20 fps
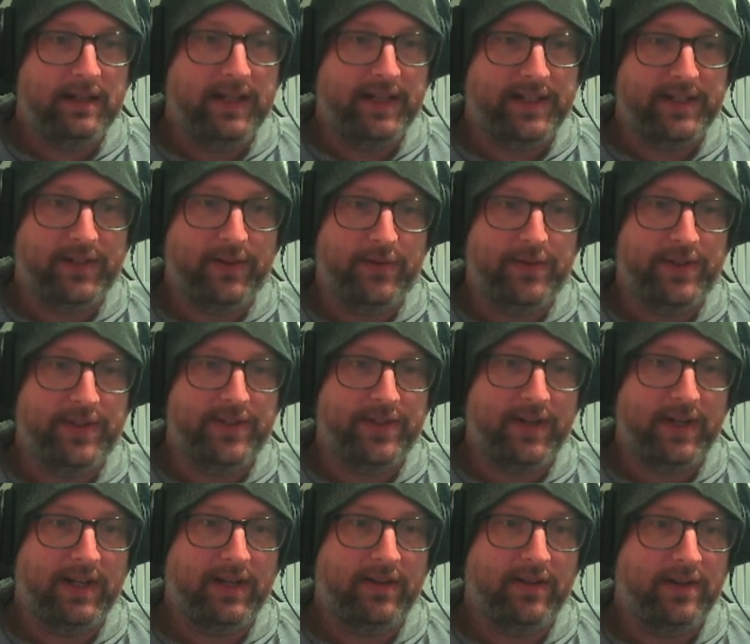Lex Luthor's
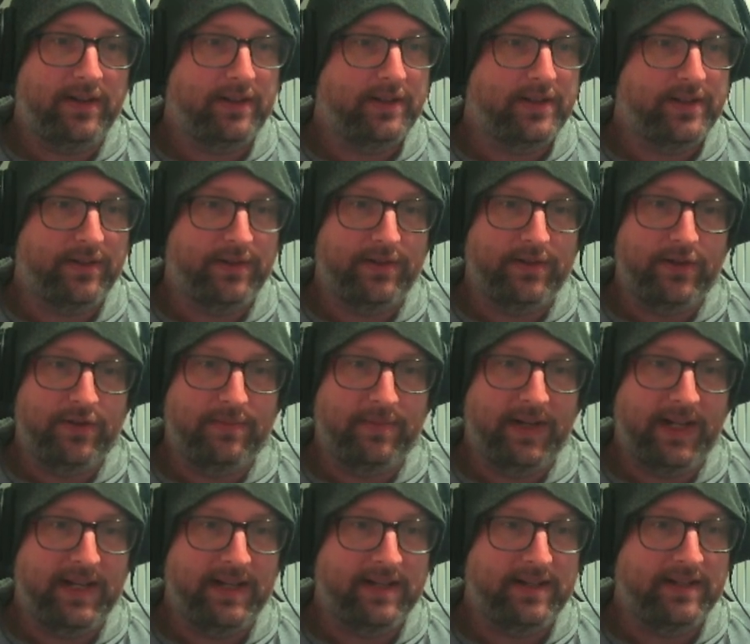dialogue, so new
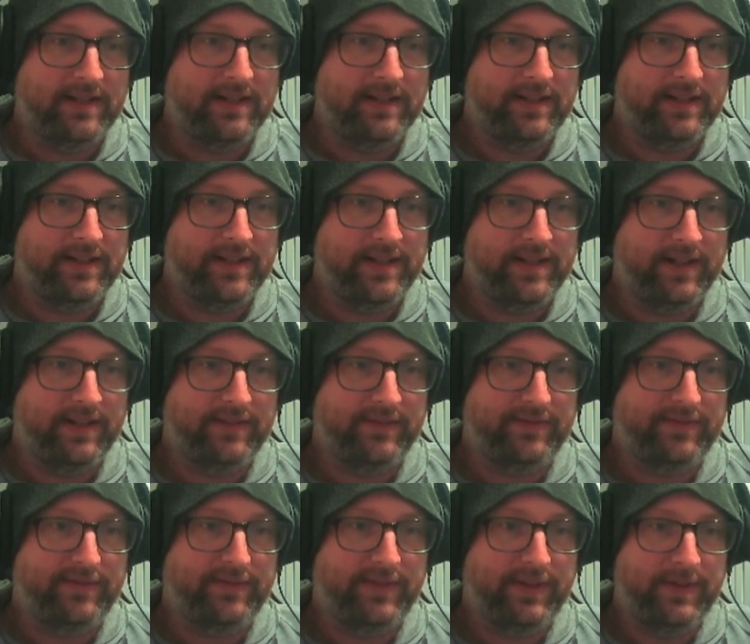player
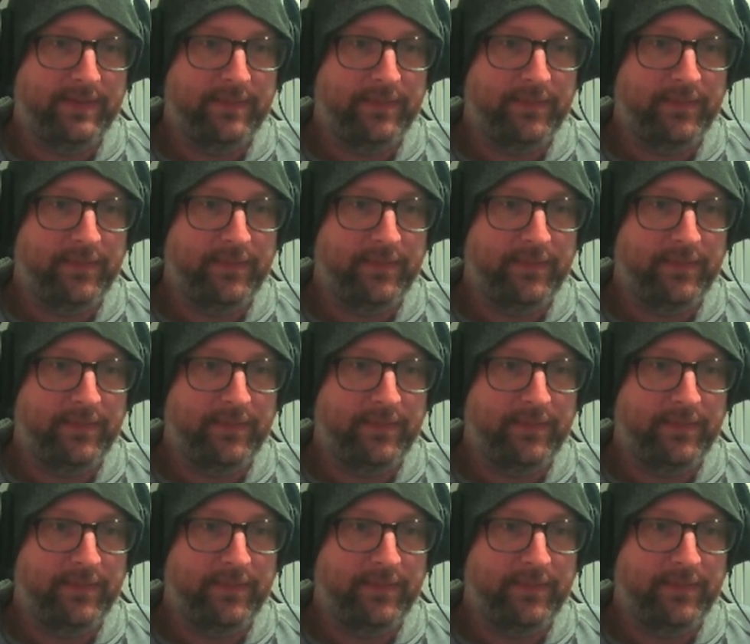stuff.